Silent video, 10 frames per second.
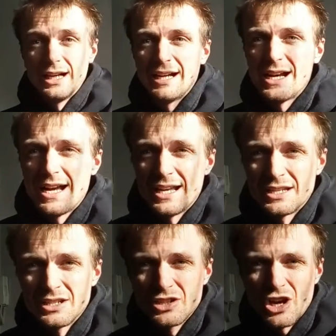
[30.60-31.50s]

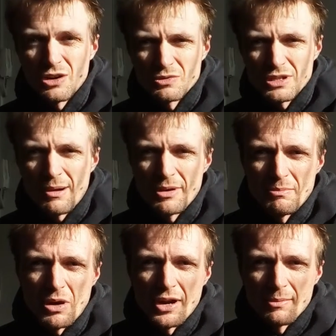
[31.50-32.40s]
and I was having a
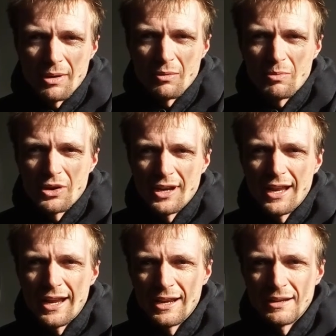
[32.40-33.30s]
button about putting it
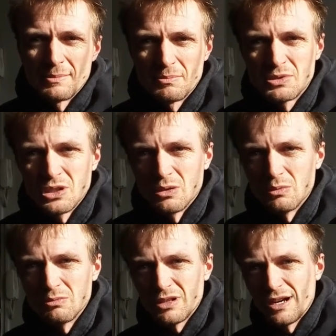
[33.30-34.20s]
in, so
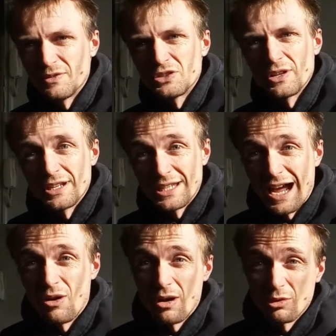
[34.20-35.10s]
I've decided
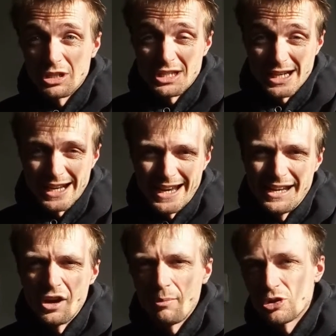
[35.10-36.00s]
now I'm going to stick it
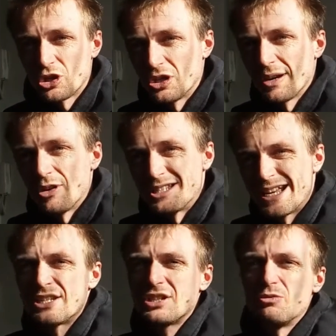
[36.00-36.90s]
in. I'm going to give it a
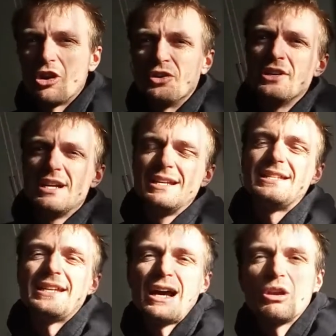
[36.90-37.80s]
test to one,
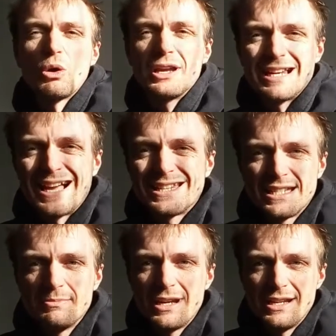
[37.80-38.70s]
see how long it
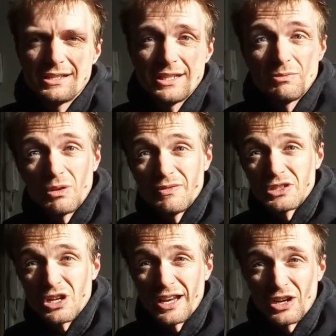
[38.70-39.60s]
lasted me, see what, if
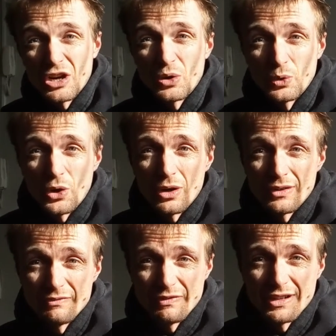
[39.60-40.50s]
it's any good or not,
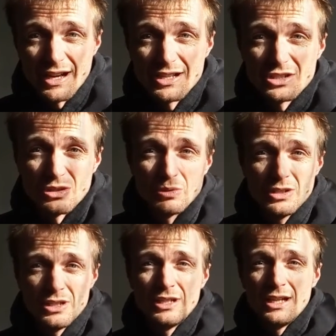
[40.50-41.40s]
and bring it back. So
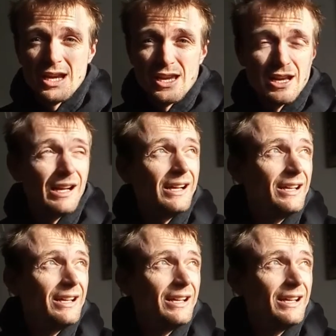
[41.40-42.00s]
yeah,